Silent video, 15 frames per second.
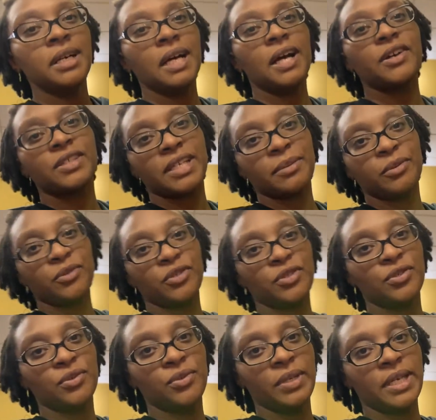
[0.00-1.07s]
I was able
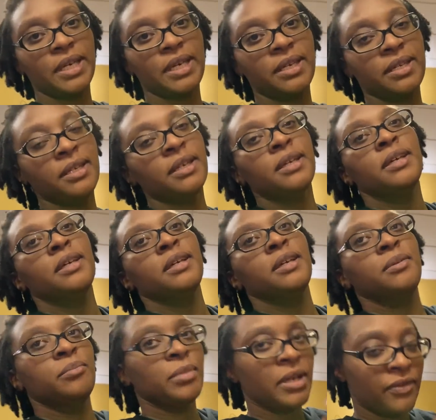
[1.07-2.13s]
to
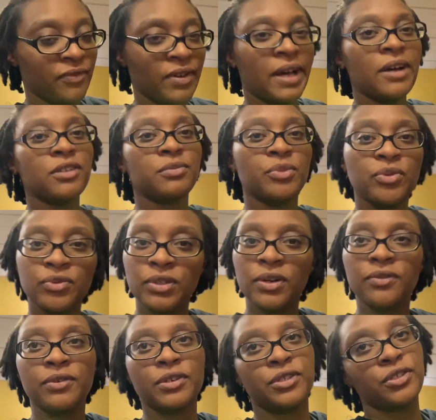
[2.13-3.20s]
get my files moved
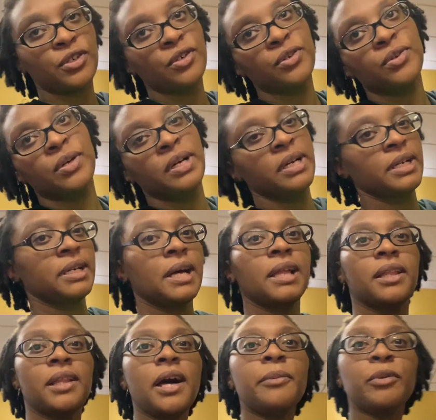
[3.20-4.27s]
over, so I got
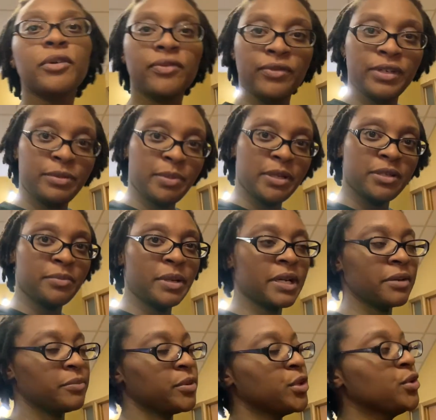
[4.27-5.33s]
a lot more free space in my
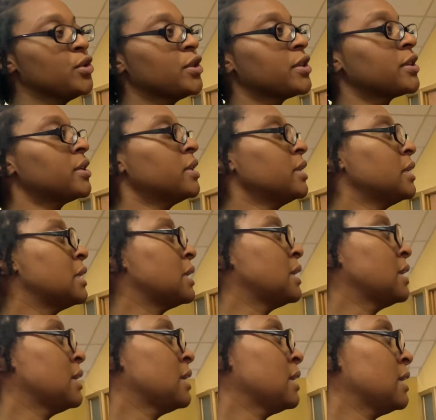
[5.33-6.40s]
computer.
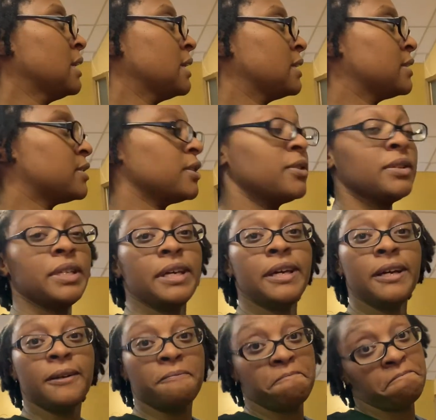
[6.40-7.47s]
And so
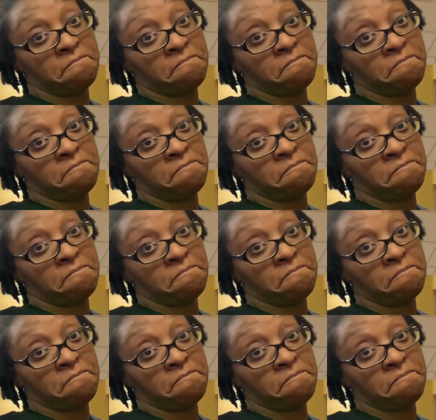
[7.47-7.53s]
yeah.